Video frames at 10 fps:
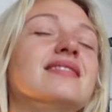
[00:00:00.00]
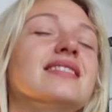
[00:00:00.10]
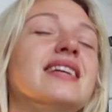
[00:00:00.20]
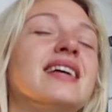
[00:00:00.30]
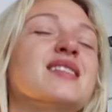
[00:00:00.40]

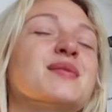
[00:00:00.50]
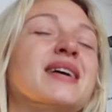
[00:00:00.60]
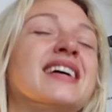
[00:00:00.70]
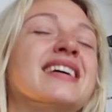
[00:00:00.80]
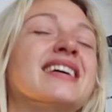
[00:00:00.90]
that that's
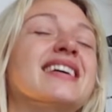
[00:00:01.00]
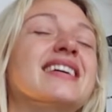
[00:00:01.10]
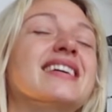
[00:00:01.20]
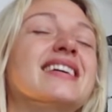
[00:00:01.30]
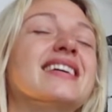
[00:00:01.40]

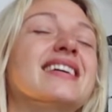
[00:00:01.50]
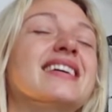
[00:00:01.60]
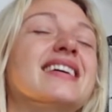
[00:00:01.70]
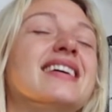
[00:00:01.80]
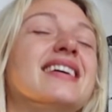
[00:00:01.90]
where
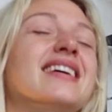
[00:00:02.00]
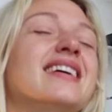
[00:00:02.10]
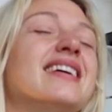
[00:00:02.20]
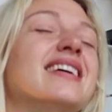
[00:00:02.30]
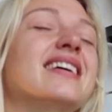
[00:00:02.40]

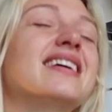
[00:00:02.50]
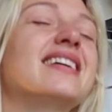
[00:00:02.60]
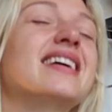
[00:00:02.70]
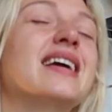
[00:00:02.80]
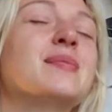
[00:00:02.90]

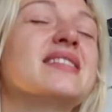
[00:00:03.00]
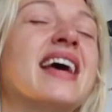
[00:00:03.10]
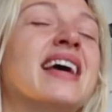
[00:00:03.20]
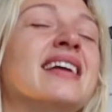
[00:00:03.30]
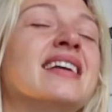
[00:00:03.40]
the hips
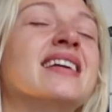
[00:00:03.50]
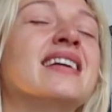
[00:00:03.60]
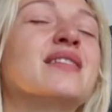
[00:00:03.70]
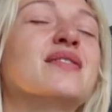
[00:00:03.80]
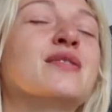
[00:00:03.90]
end
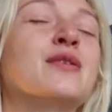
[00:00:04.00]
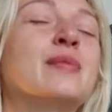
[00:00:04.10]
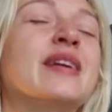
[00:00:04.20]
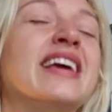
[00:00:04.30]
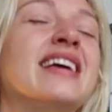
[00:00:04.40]
and the floor
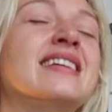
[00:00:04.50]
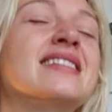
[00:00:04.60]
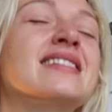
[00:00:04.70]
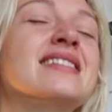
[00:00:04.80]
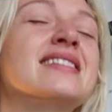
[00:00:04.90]

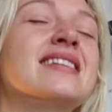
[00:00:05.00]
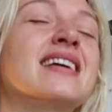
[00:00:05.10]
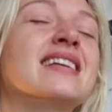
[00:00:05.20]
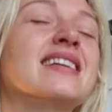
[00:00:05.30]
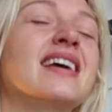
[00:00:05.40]
begins.
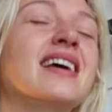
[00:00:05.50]
And